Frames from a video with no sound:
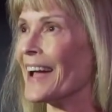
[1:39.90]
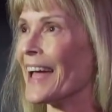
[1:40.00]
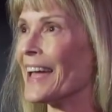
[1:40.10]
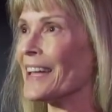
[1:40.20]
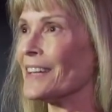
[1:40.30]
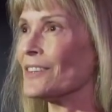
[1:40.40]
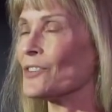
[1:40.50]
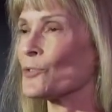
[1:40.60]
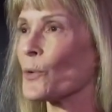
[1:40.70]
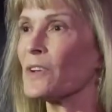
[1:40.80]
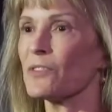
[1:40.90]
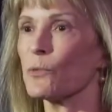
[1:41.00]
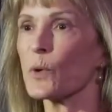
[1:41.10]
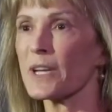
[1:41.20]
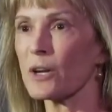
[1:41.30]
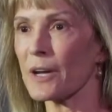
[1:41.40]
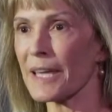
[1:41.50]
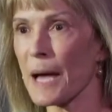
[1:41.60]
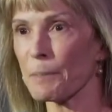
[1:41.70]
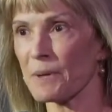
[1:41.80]
and stories of working on
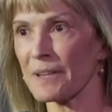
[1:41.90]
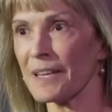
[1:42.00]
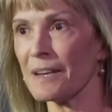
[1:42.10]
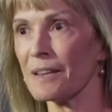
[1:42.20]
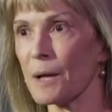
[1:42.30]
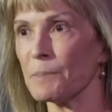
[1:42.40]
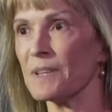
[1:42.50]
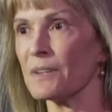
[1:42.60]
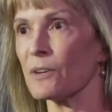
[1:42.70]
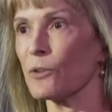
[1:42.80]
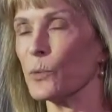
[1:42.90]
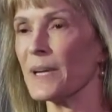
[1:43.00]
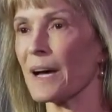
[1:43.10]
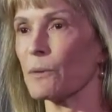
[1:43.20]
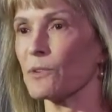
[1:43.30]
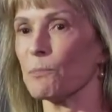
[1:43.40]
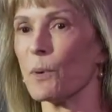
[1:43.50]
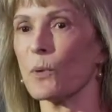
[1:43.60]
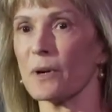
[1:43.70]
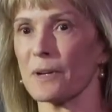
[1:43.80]
Capitol Hill up until the week I was
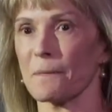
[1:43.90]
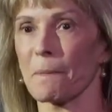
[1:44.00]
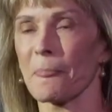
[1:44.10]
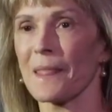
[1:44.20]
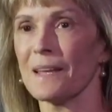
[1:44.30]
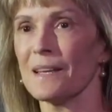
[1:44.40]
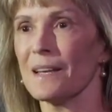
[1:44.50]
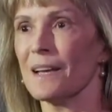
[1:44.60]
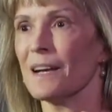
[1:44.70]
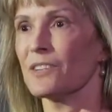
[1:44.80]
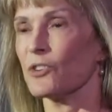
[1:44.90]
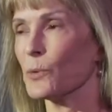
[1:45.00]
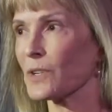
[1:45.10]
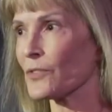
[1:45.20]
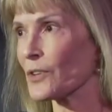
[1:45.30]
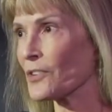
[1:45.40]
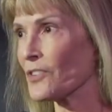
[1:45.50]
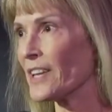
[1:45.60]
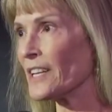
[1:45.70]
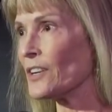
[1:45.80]
born. She worked for a
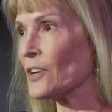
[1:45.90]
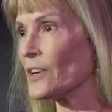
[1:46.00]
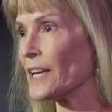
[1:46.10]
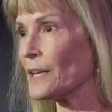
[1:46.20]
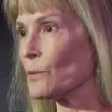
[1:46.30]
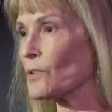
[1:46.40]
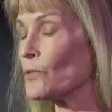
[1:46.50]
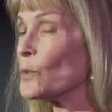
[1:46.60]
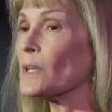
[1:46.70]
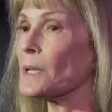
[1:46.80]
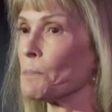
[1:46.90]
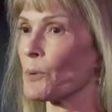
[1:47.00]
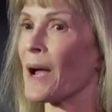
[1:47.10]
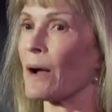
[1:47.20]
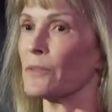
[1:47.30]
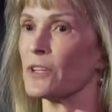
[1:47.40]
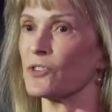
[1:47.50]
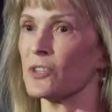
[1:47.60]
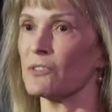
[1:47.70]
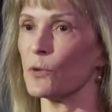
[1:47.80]
senator and was really proud that
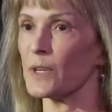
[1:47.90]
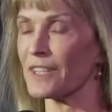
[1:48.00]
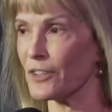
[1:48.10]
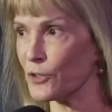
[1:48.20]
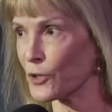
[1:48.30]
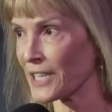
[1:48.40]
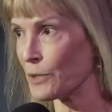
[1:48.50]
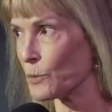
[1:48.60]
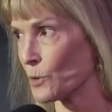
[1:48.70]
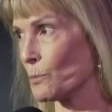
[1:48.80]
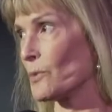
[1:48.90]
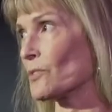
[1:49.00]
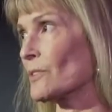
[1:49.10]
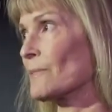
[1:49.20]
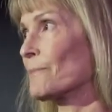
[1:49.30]
she avoided the nookie rooms.